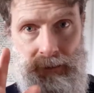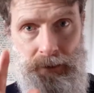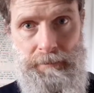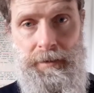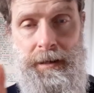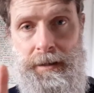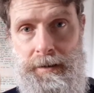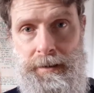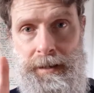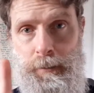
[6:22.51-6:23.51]
Go, right,
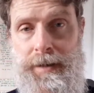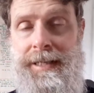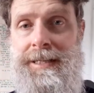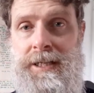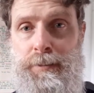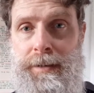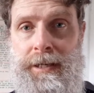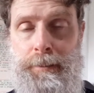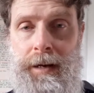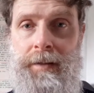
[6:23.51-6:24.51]
okay, we need to speak
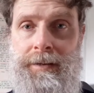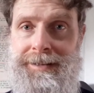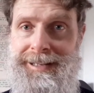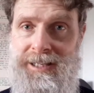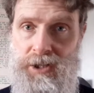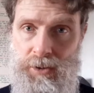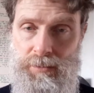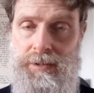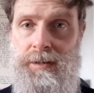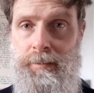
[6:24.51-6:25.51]
about this, let's do
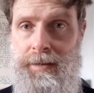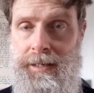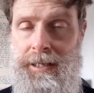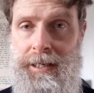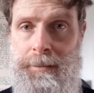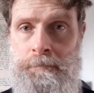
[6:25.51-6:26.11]
something here.